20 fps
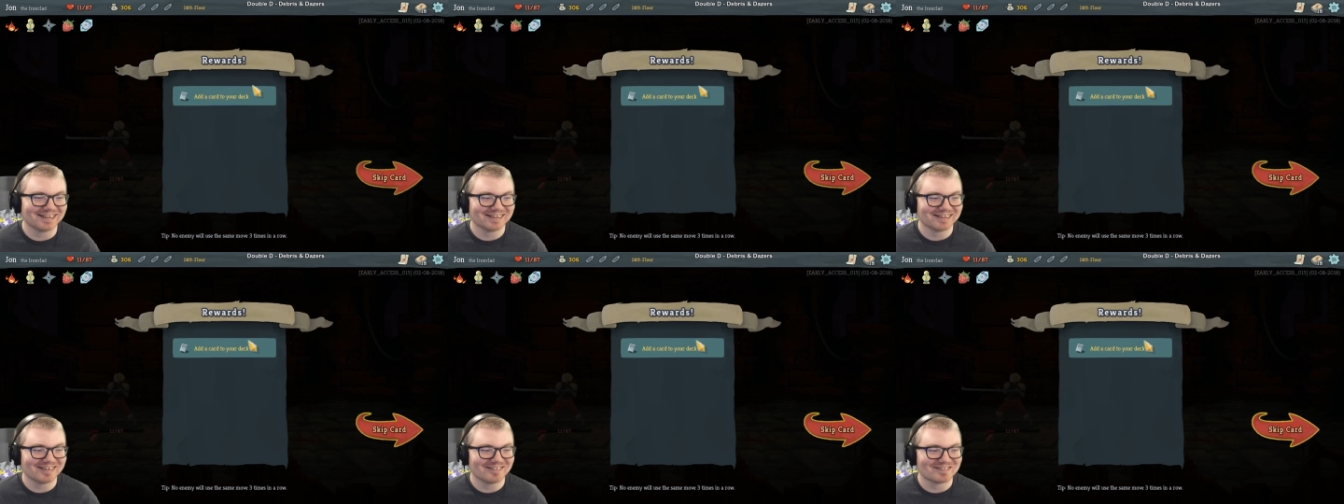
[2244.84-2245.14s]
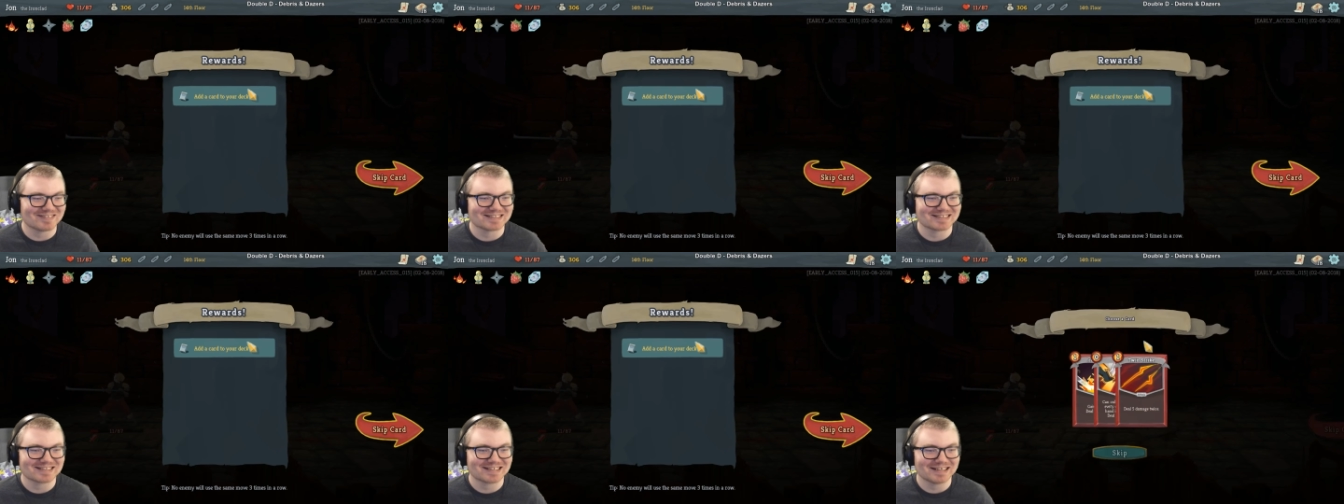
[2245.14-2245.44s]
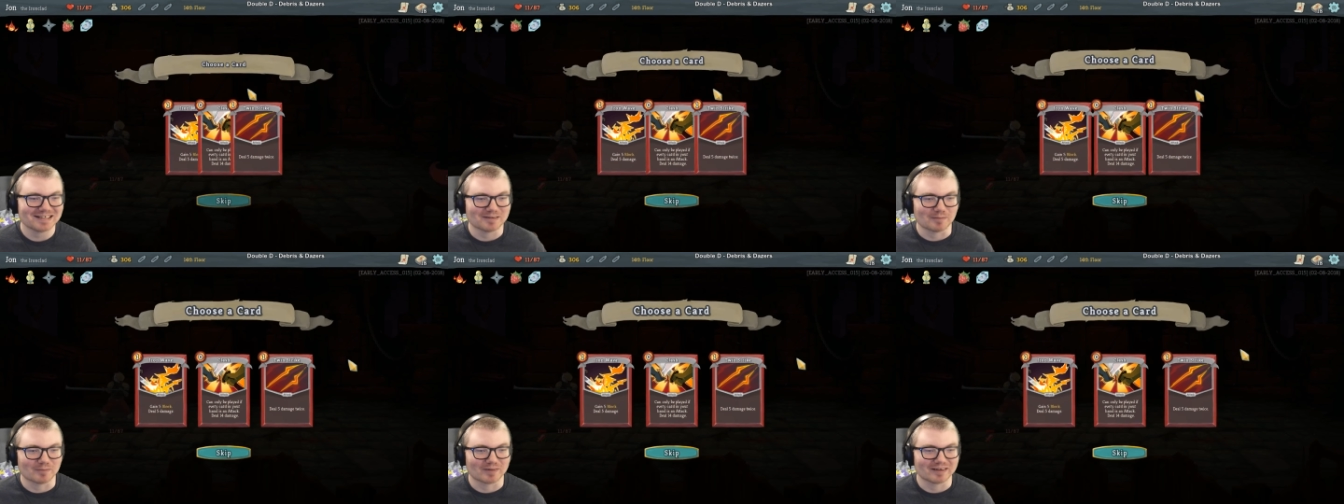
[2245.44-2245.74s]
I love this
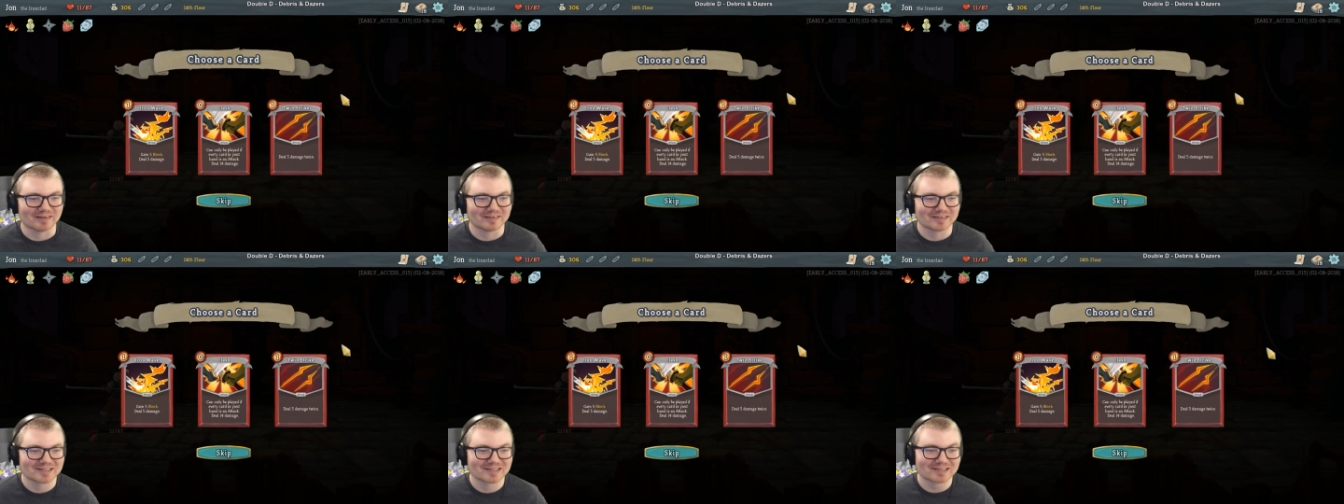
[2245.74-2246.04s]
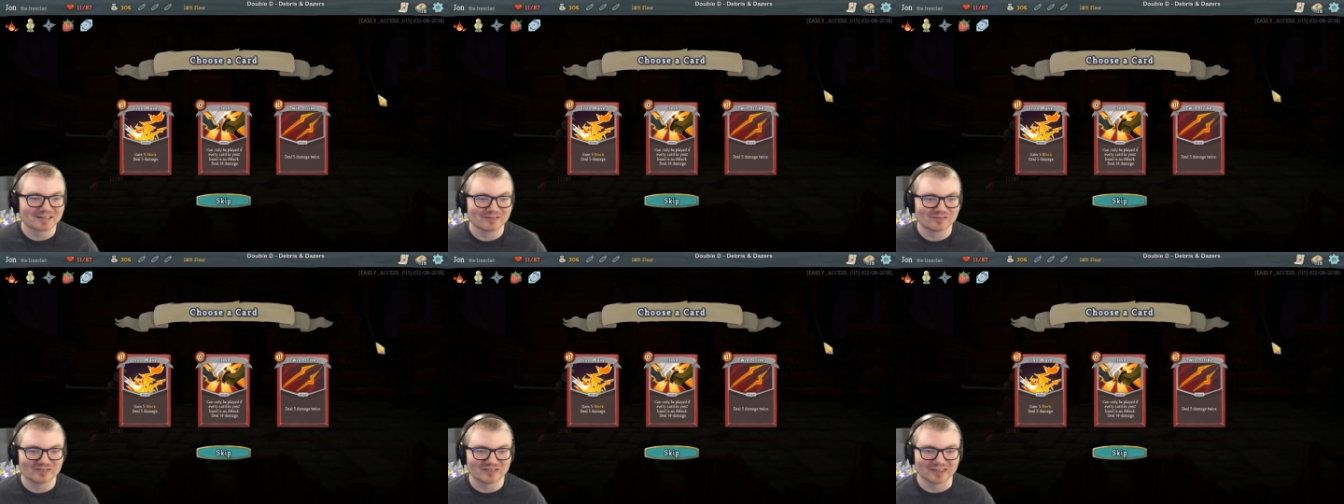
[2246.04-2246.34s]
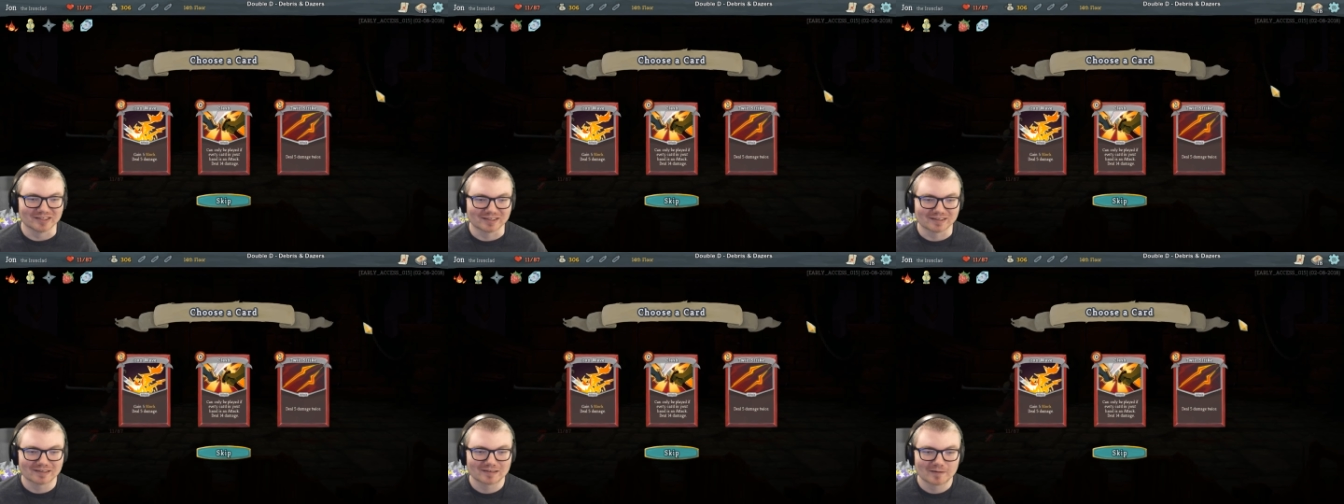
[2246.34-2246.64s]
game though, it's so
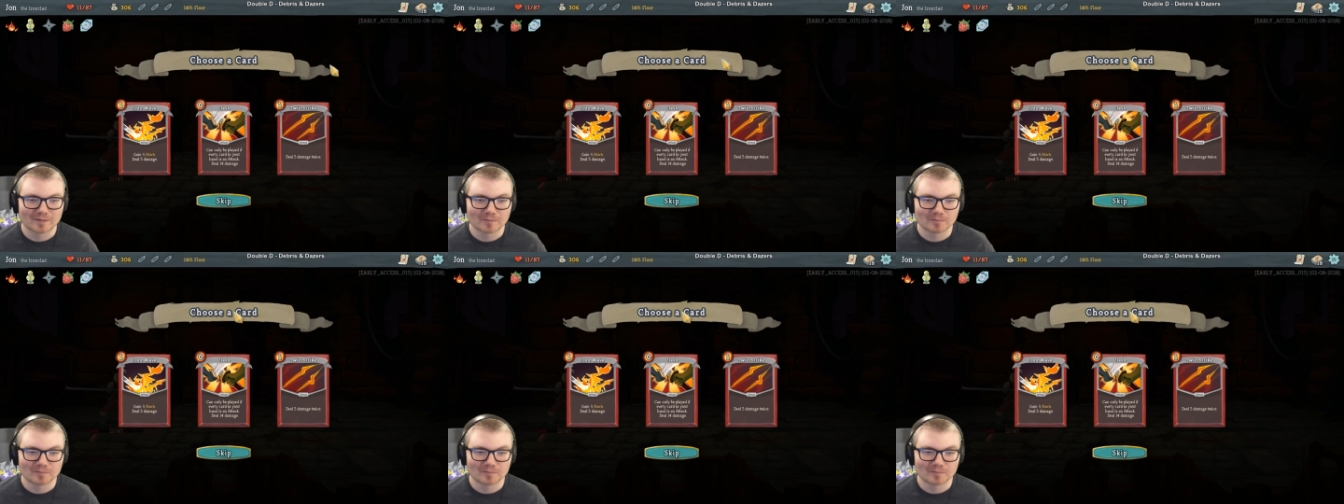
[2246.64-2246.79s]
fun.